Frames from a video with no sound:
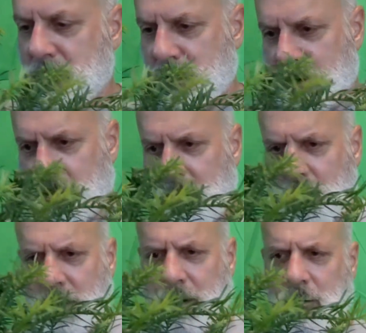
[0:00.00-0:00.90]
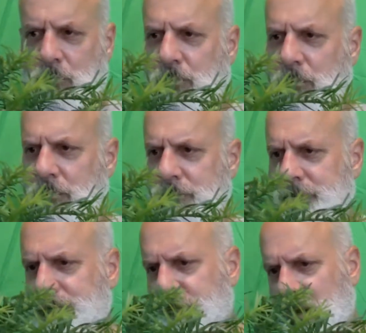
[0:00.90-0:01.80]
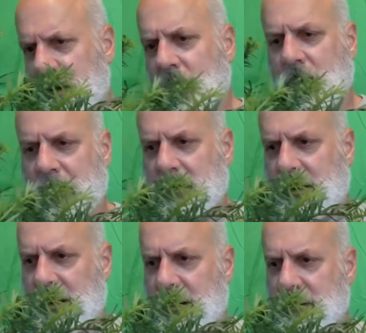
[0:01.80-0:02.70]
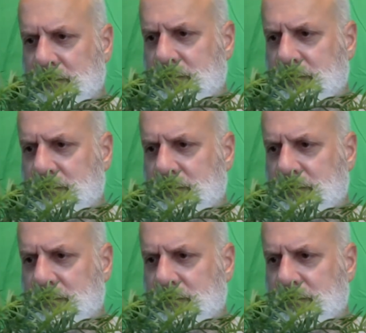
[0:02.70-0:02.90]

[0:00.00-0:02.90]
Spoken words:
Gonna go in here and prune. I know it can take it.